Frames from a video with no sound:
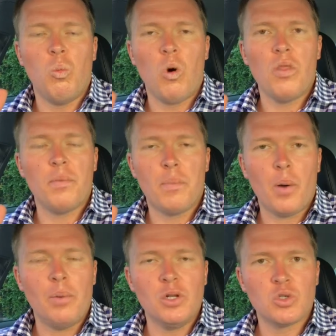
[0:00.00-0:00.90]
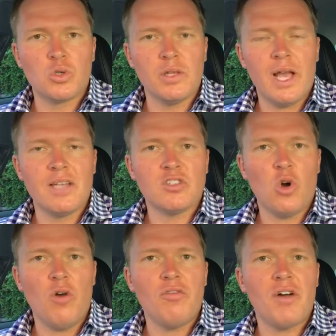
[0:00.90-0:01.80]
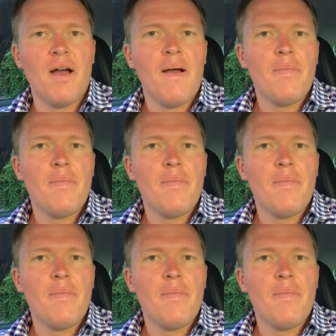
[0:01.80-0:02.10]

what the property truly has to offer.